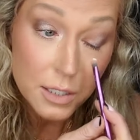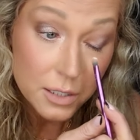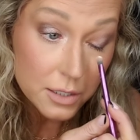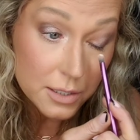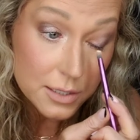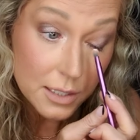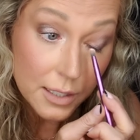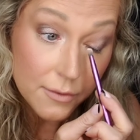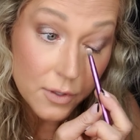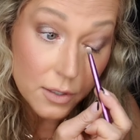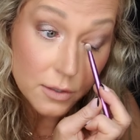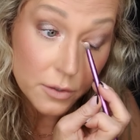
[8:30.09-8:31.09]
just to give
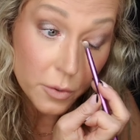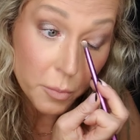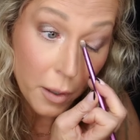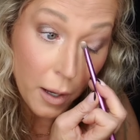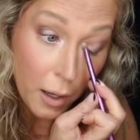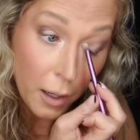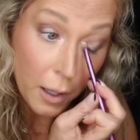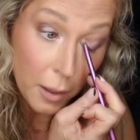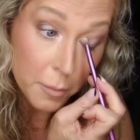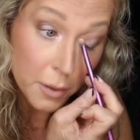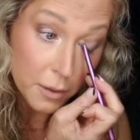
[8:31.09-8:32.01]
it a little pop.